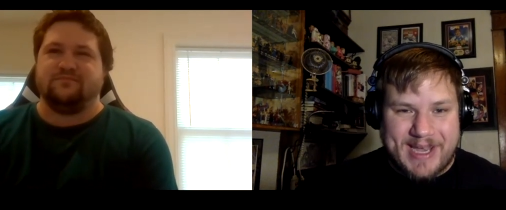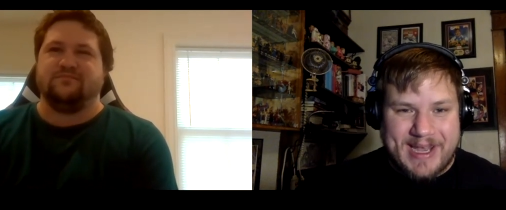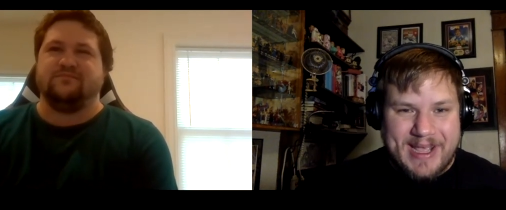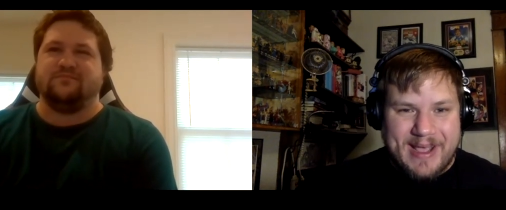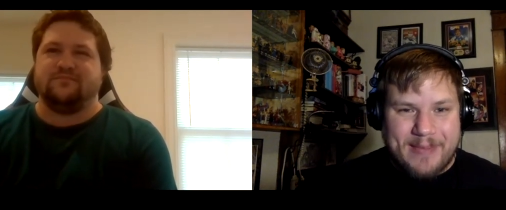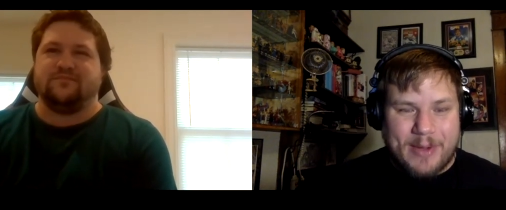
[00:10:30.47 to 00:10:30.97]

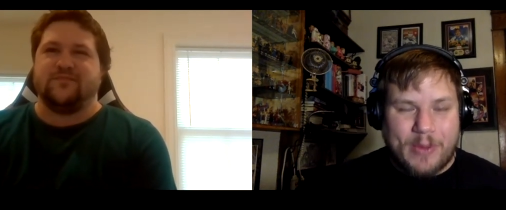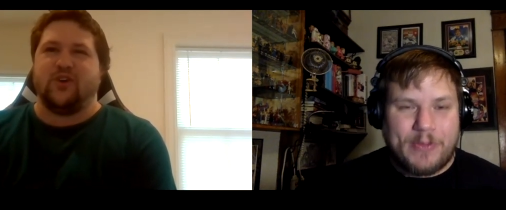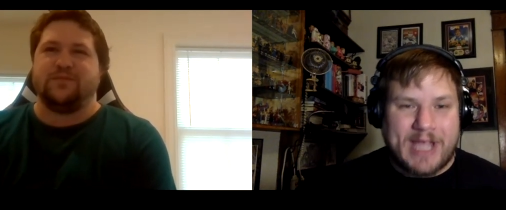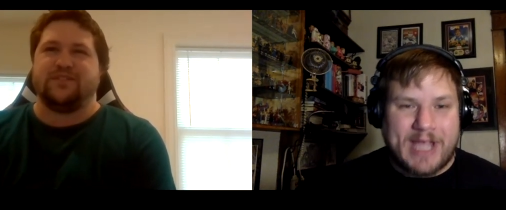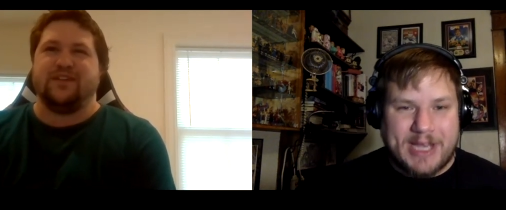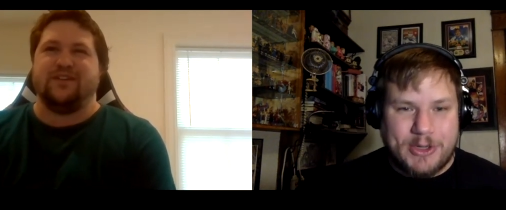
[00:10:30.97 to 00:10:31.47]
Speaker 1: But one thing I
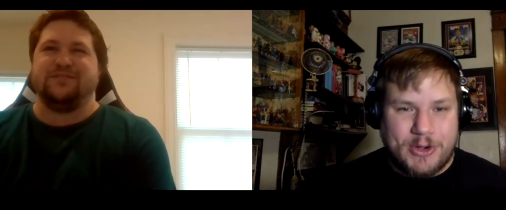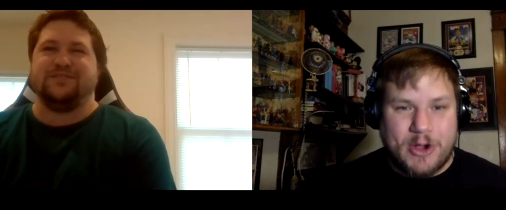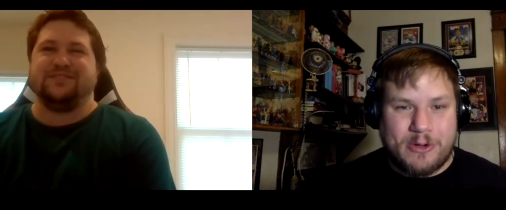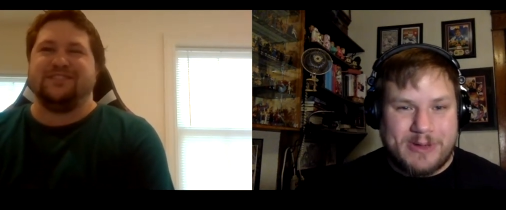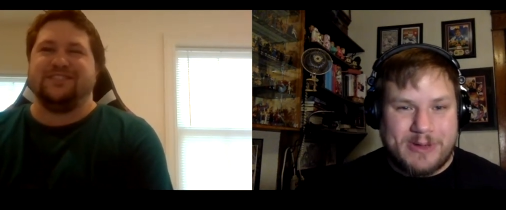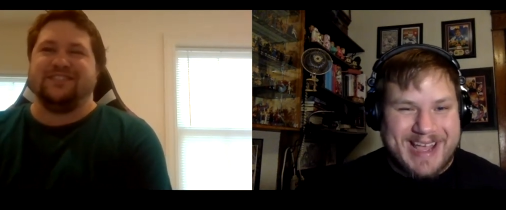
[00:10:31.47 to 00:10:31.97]
do know,
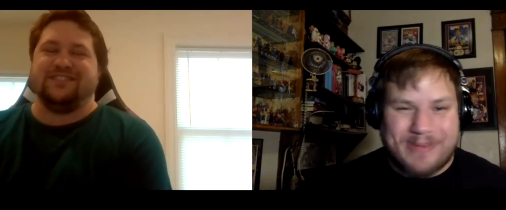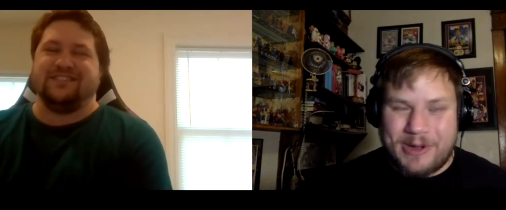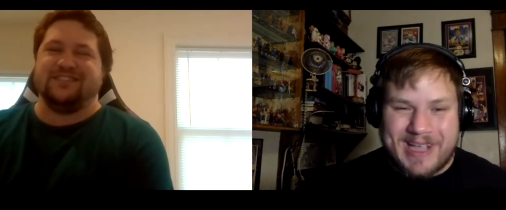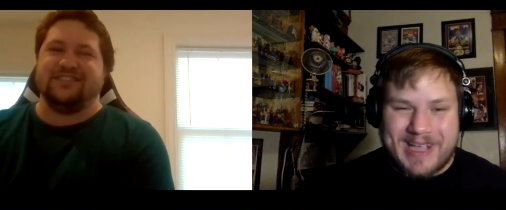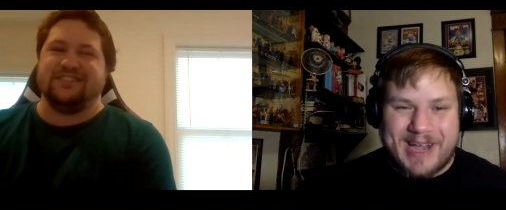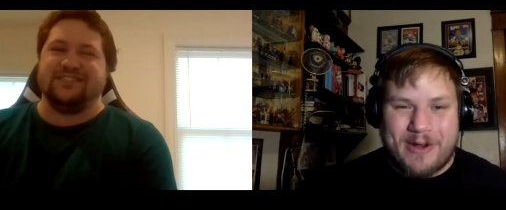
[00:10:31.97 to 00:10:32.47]
yeah, one thing I
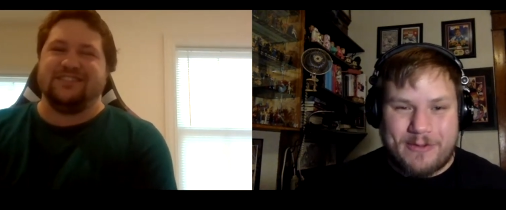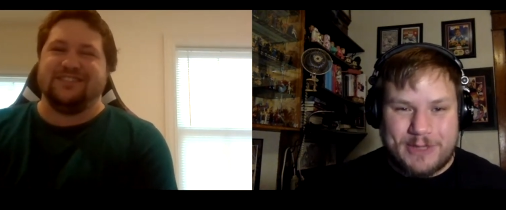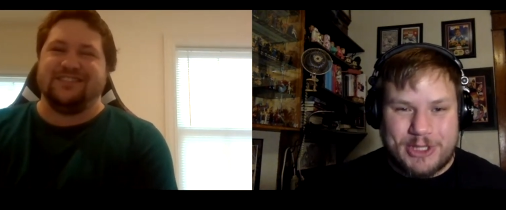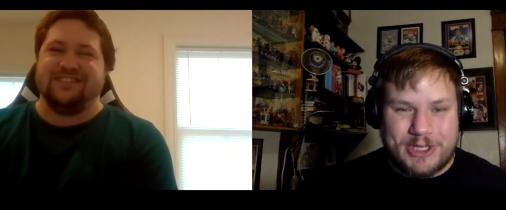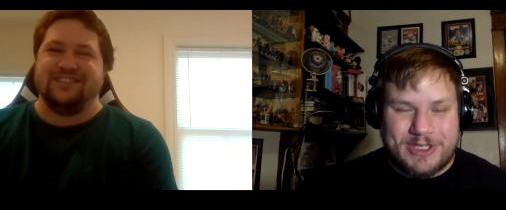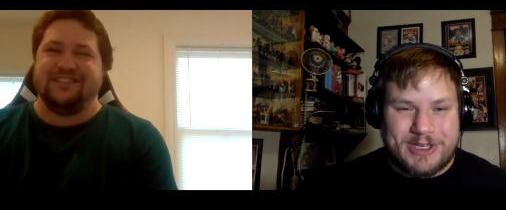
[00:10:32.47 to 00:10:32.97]
know for sure is
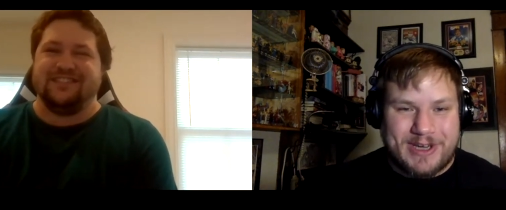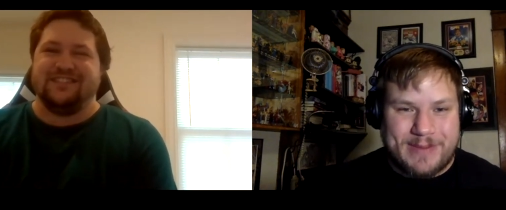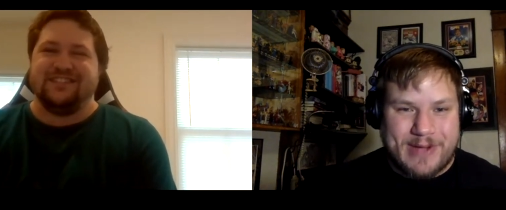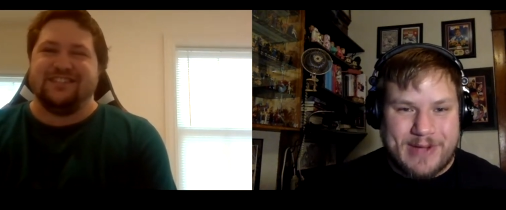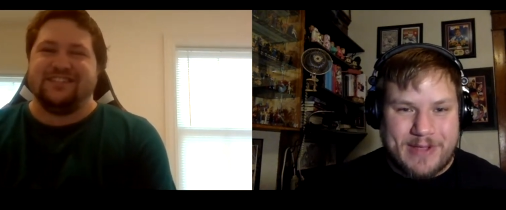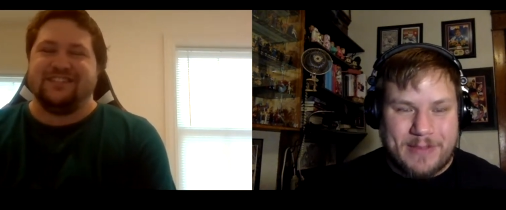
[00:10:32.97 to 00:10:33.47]
you're going to be around
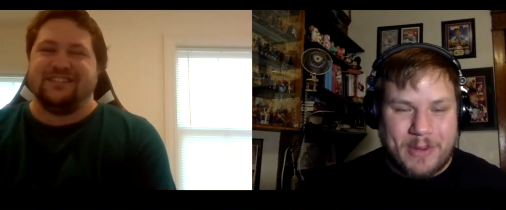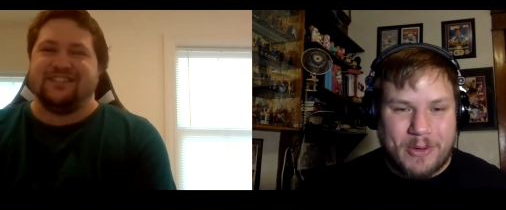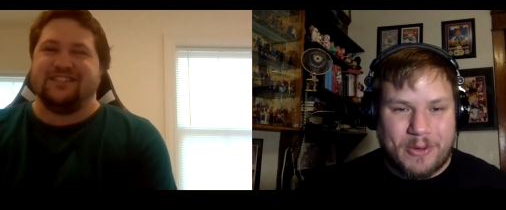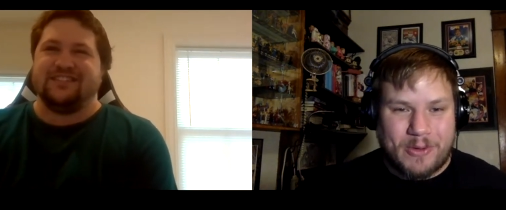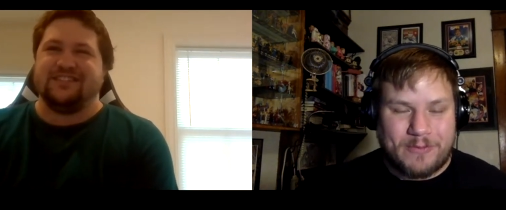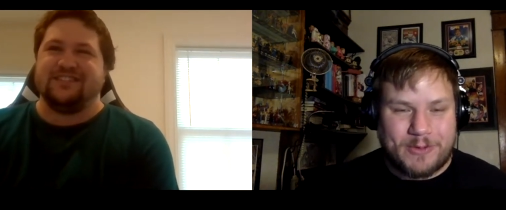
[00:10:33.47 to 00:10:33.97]
the poker world
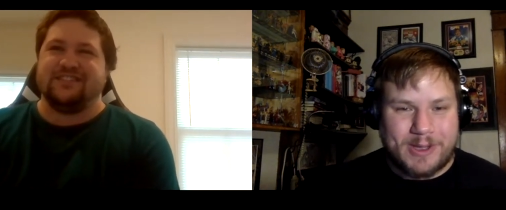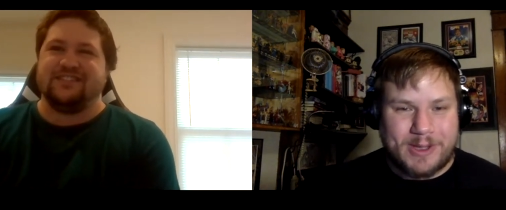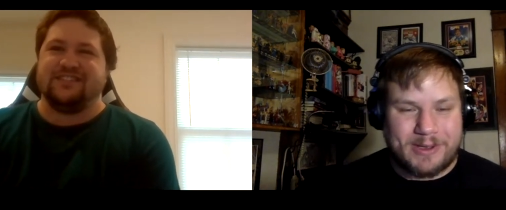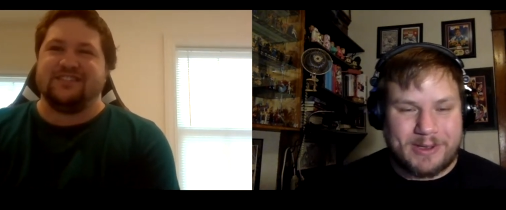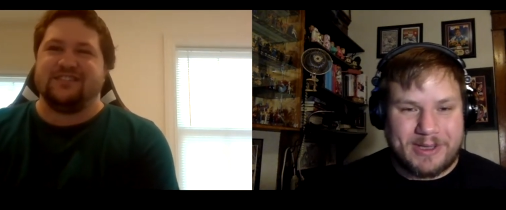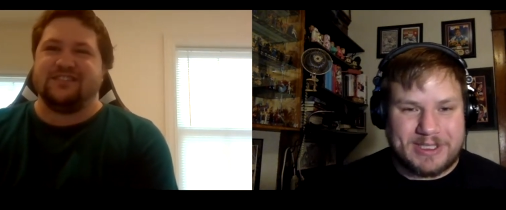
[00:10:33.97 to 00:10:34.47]
for a long,
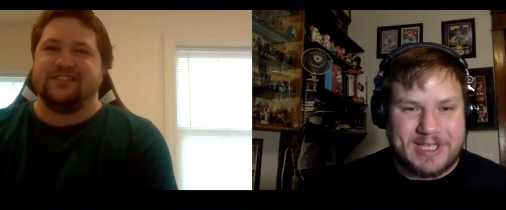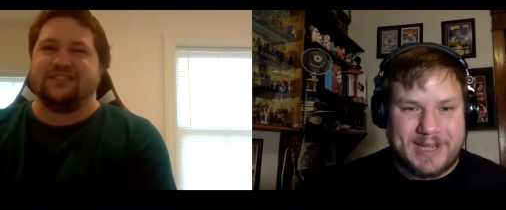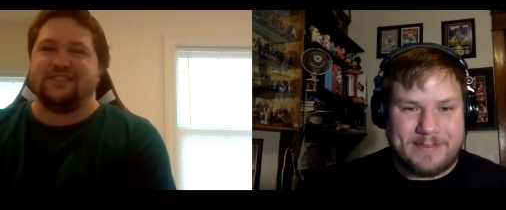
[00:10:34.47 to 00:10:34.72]
long time.